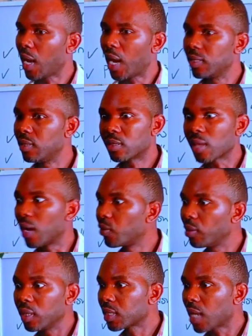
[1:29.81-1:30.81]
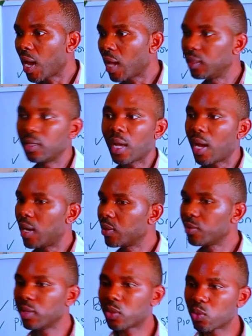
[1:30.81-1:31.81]
I disagree entirely, I
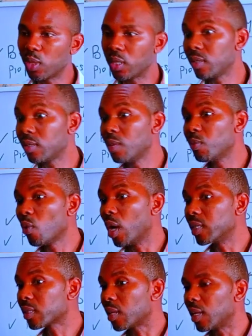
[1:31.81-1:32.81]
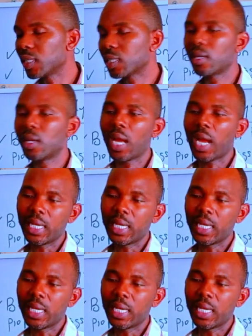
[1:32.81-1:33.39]
agree to a reasonable extent,